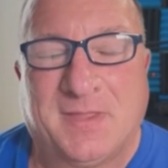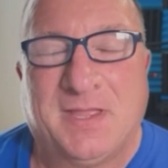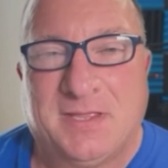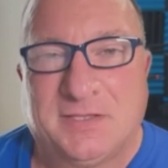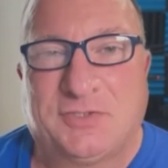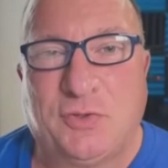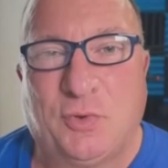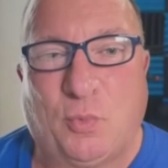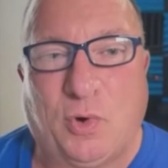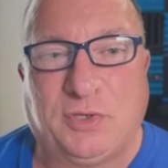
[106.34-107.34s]
So the
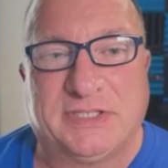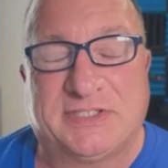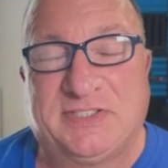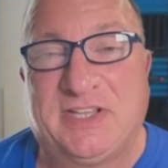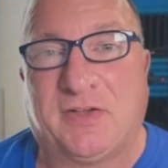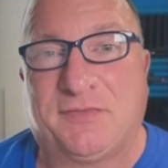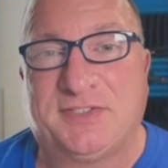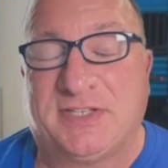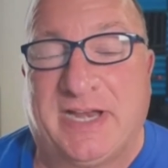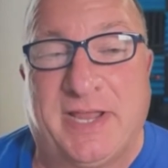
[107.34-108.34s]
world itself is
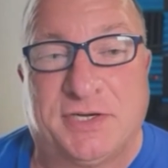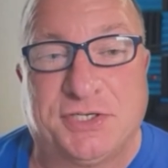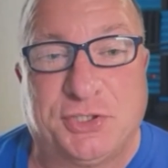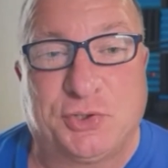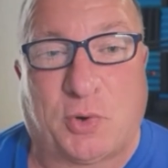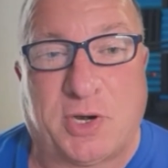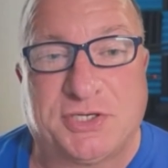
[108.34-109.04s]
in an energy shortage.